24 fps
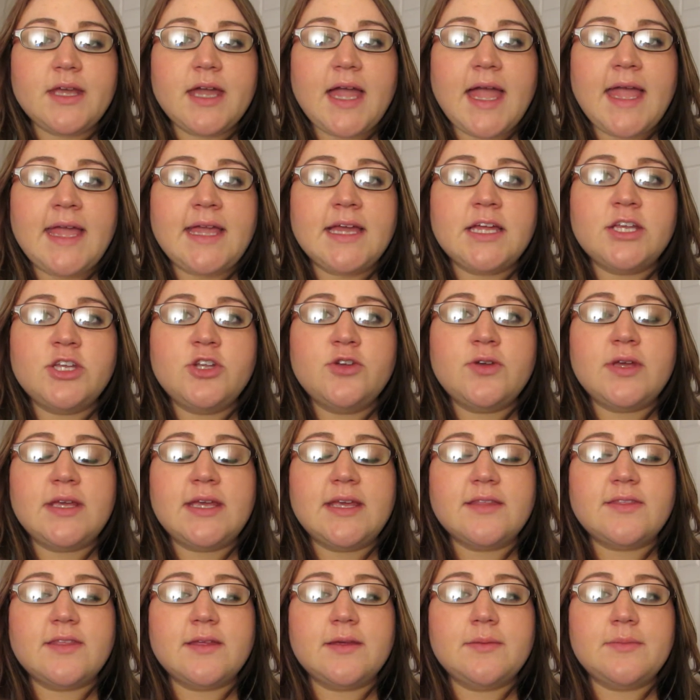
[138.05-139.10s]
And you can
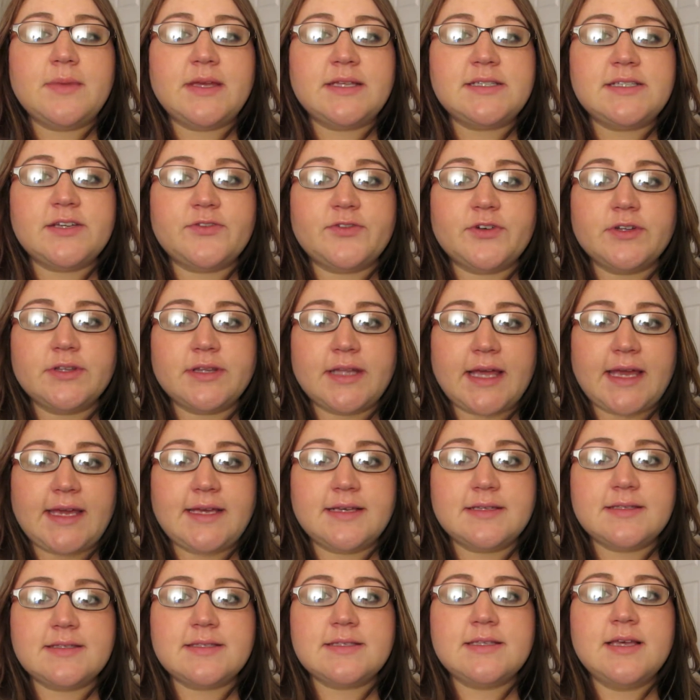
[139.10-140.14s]
get them in different
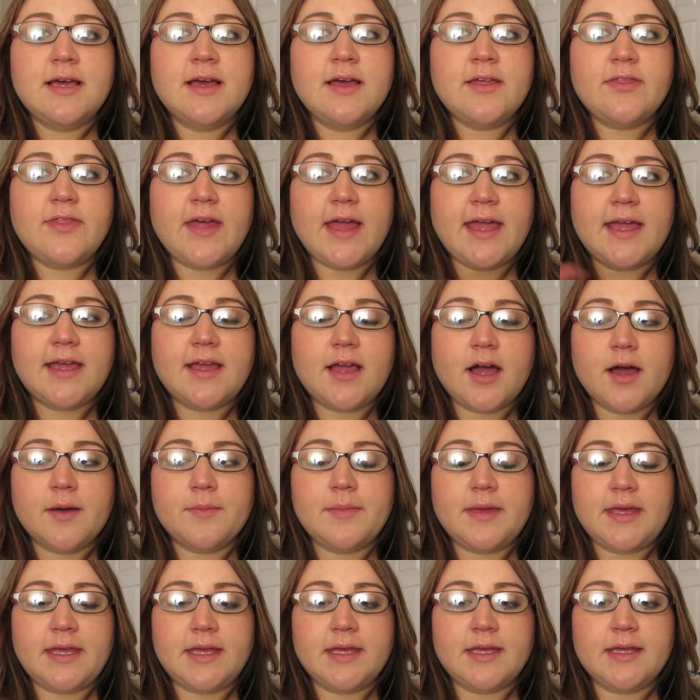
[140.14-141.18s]
lengths. They
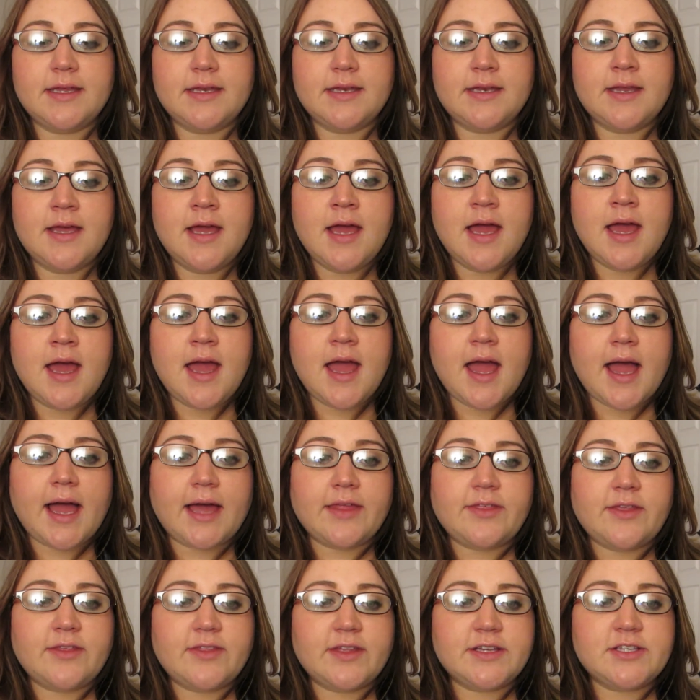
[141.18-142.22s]
come in,
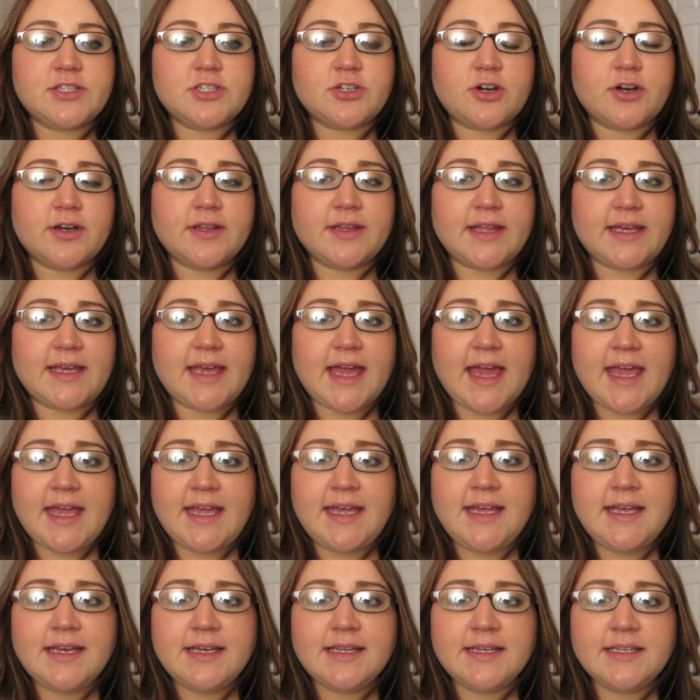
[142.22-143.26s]
I think they start at like
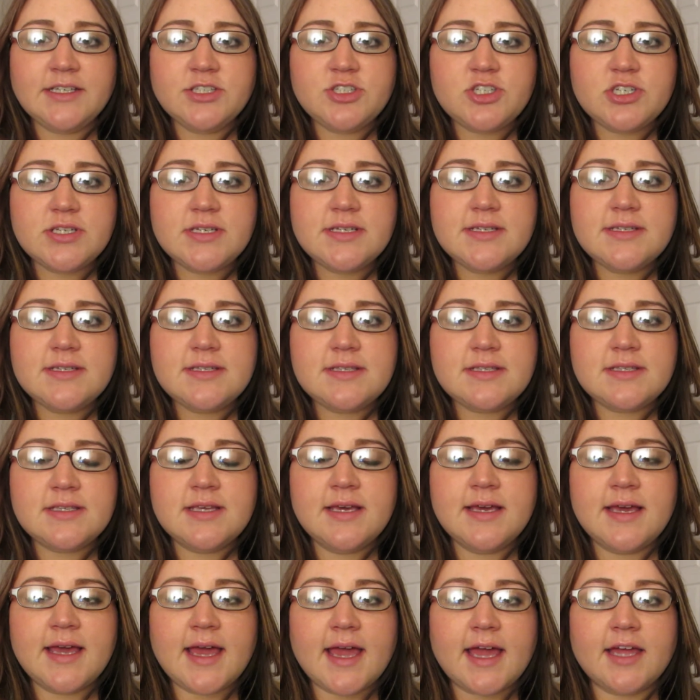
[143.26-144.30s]
8 inches
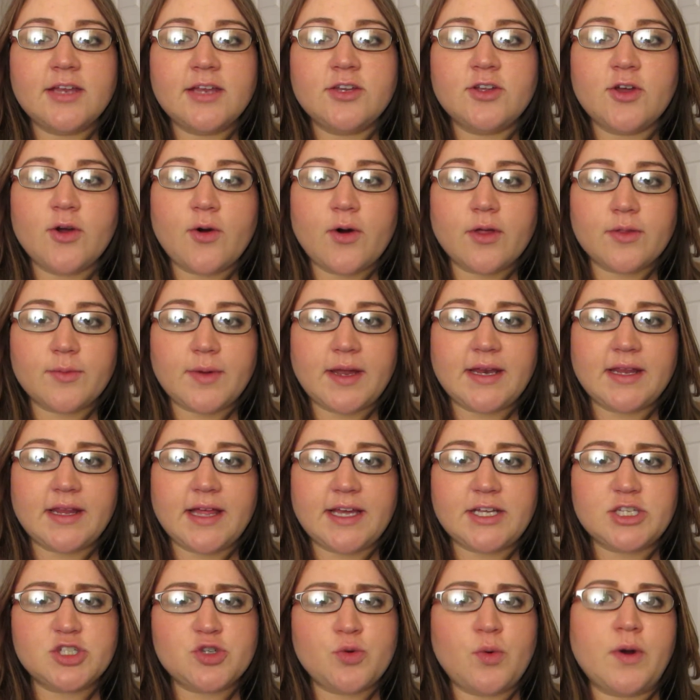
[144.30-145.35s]
and go all the way to
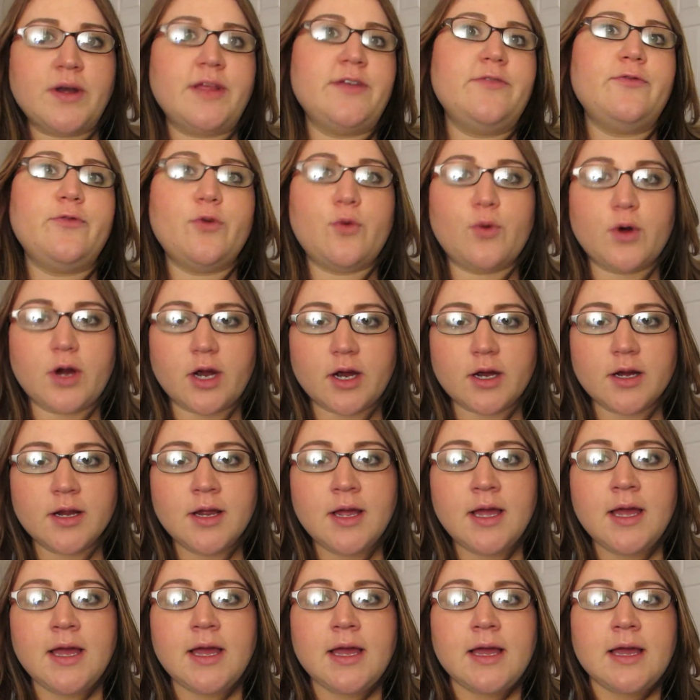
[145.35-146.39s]
like 24.
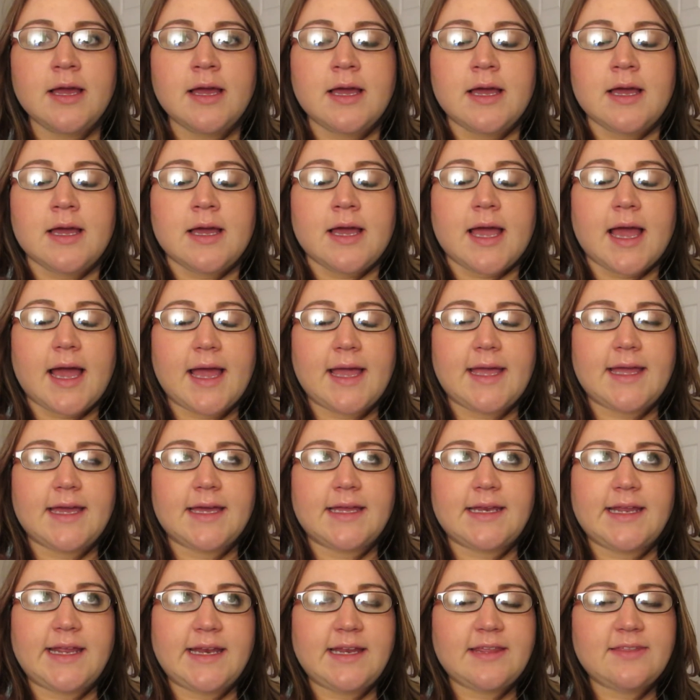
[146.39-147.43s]

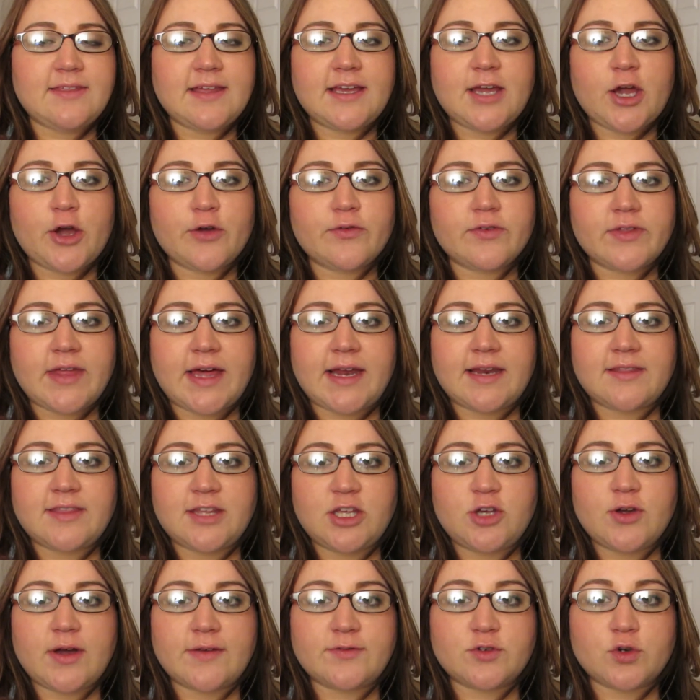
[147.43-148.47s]
And anything over that, I
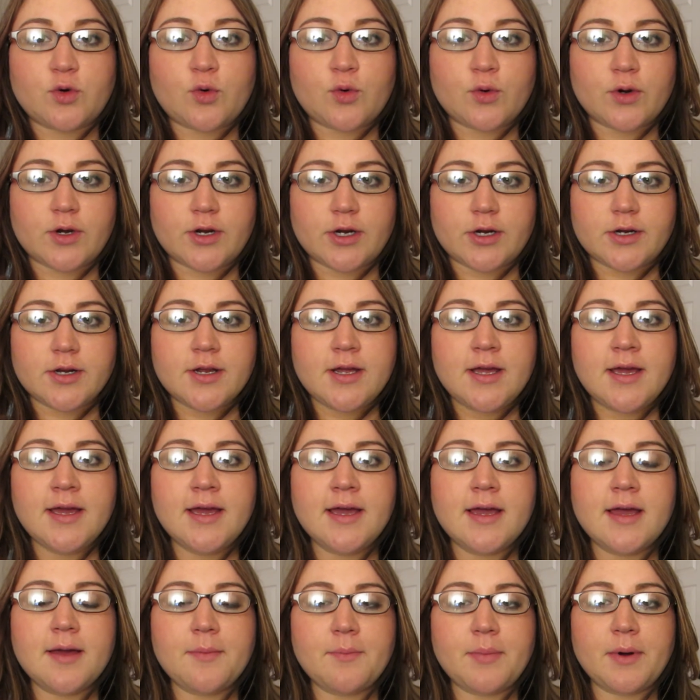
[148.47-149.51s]
think you have to order.
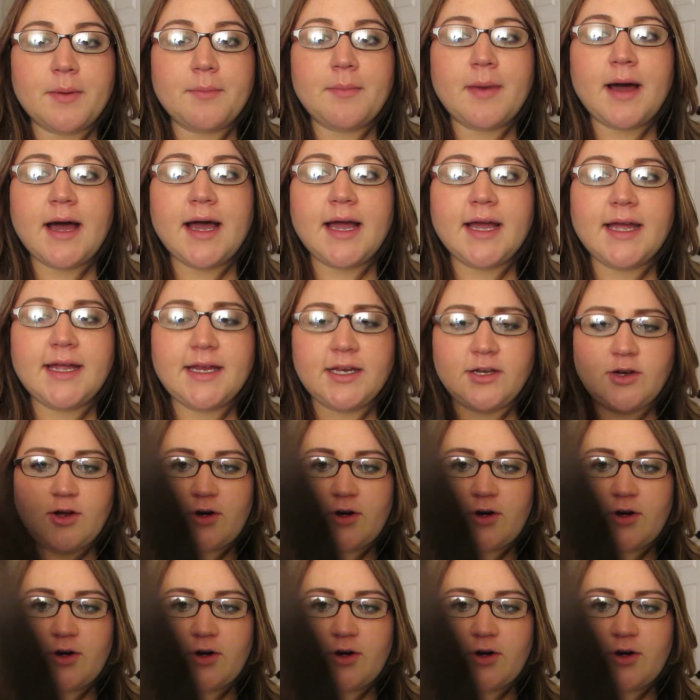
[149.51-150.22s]
But mine